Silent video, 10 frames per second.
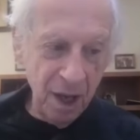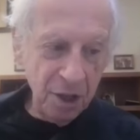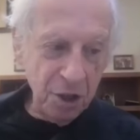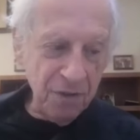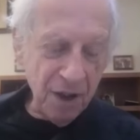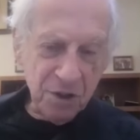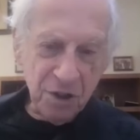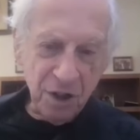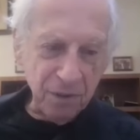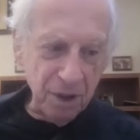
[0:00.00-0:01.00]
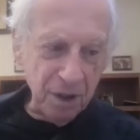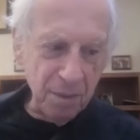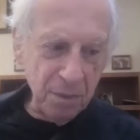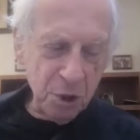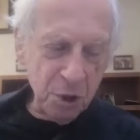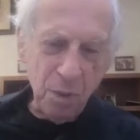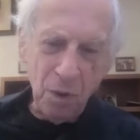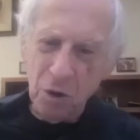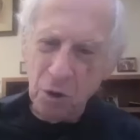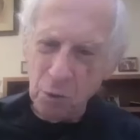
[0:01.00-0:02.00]
She found several of them
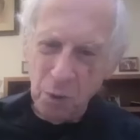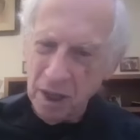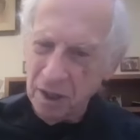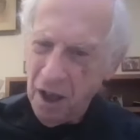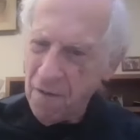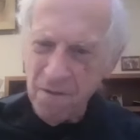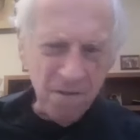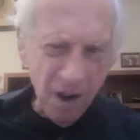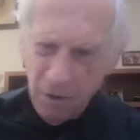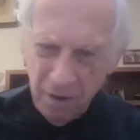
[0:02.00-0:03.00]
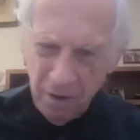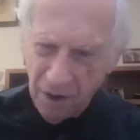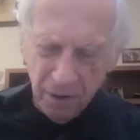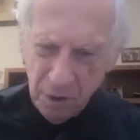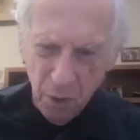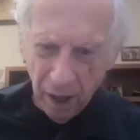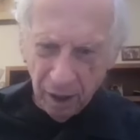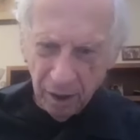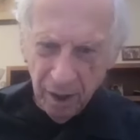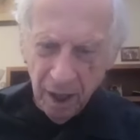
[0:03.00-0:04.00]
spoke Korean very, very
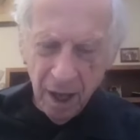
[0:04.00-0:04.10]
well,